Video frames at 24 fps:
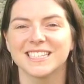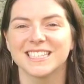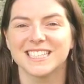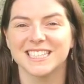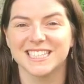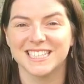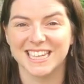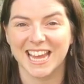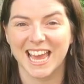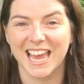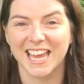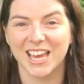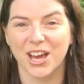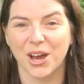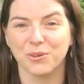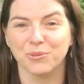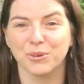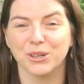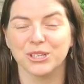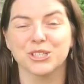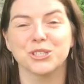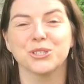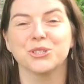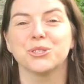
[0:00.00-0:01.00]
Today I
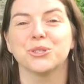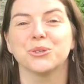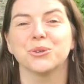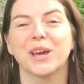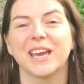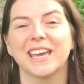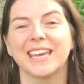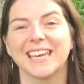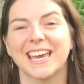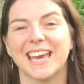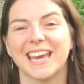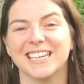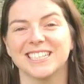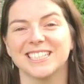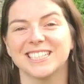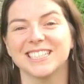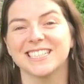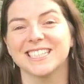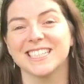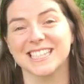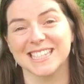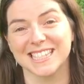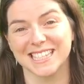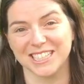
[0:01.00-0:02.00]
want you to
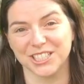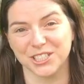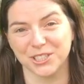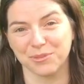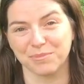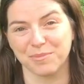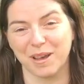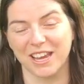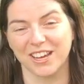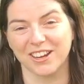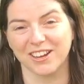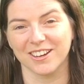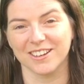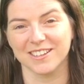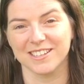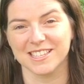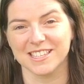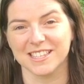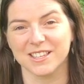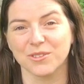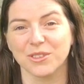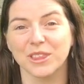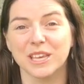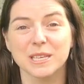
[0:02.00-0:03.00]
engage decision makers.
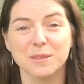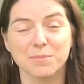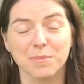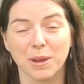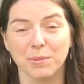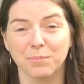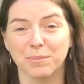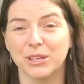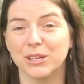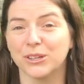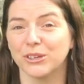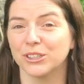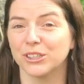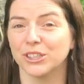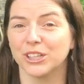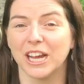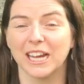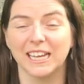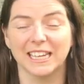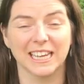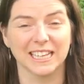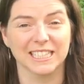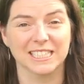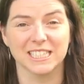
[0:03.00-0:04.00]
So these might be your
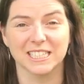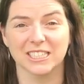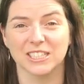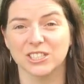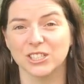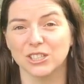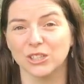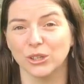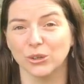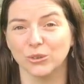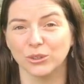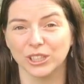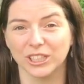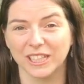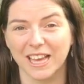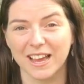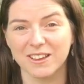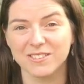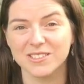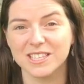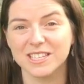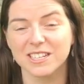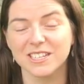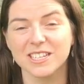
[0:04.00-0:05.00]
elected local
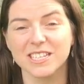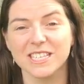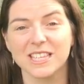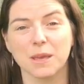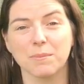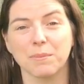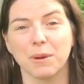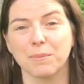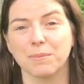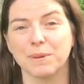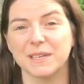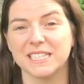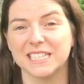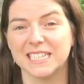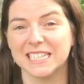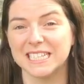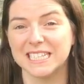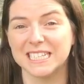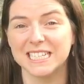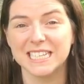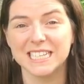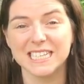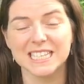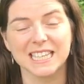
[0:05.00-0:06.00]
councillors, they might be
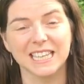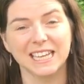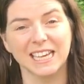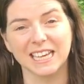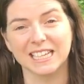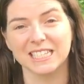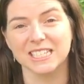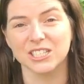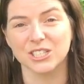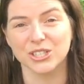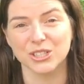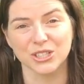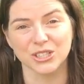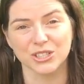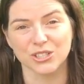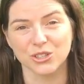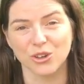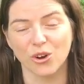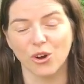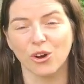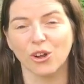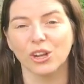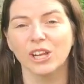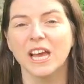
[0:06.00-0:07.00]
TDs elected to the
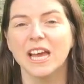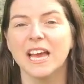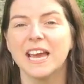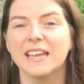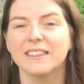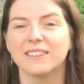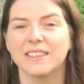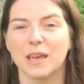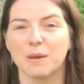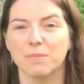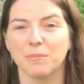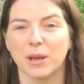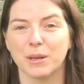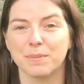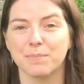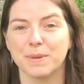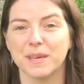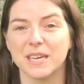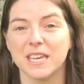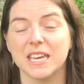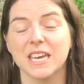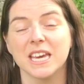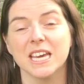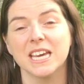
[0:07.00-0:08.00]
Dáil, they might
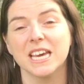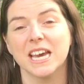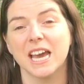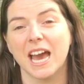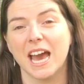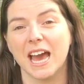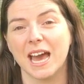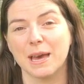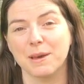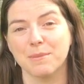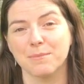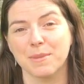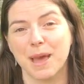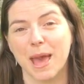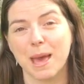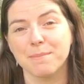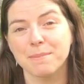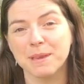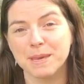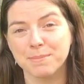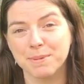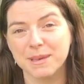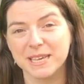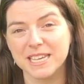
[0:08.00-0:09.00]
be um,
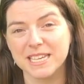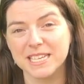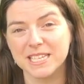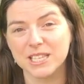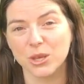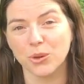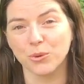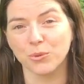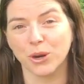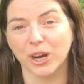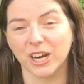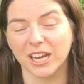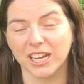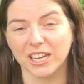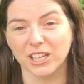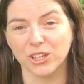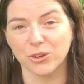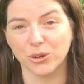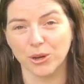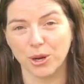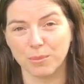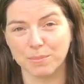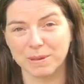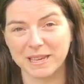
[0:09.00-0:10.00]
MEPs who work at a
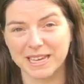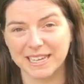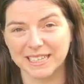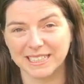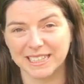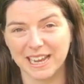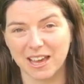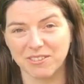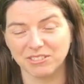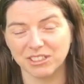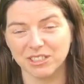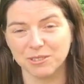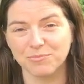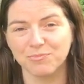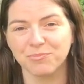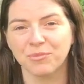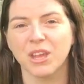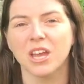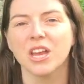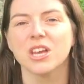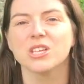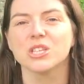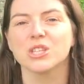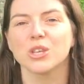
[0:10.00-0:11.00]
European level.
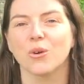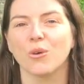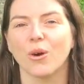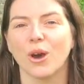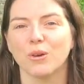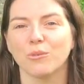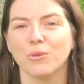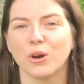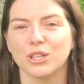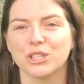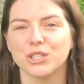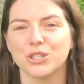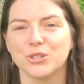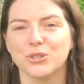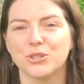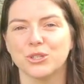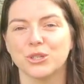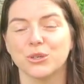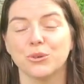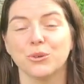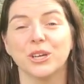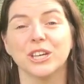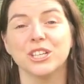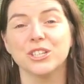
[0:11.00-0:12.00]
So I want you
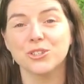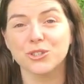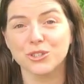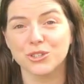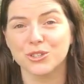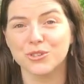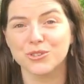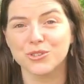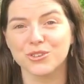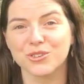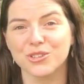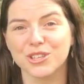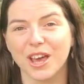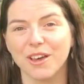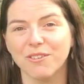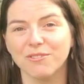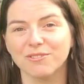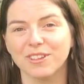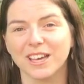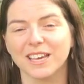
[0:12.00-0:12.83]
to introduce yourself,